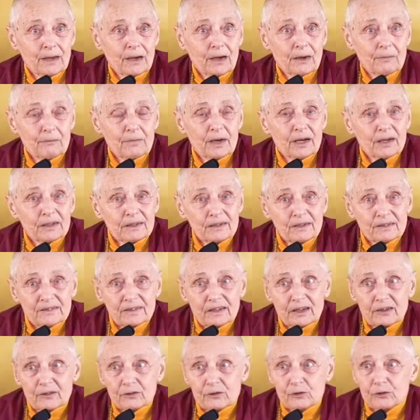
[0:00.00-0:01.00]
Our mind is
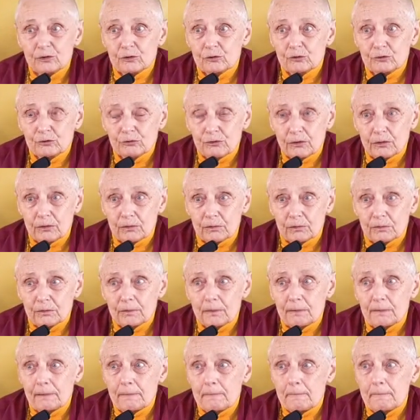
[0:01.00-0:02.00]
out of
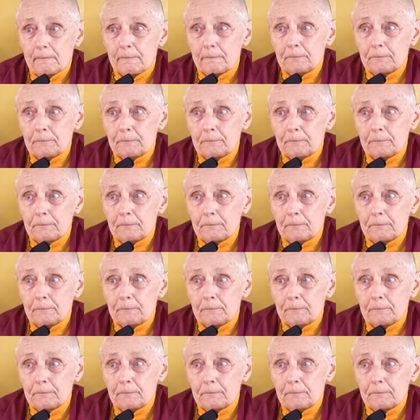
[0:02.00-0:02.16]
control.